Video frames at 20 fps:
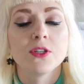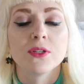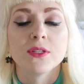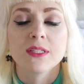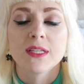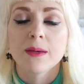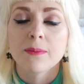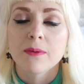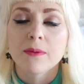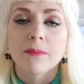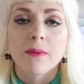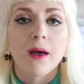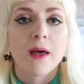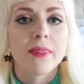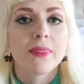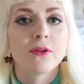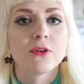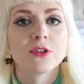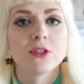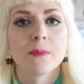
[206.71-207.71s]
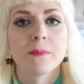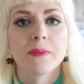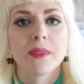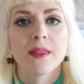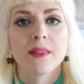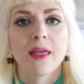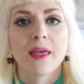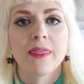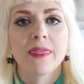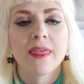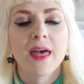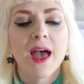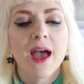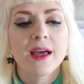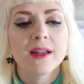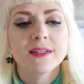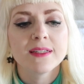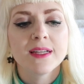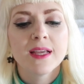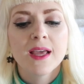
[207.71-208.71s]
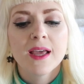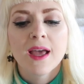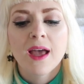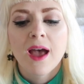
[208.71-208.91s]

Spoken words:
to skip a month or something like that.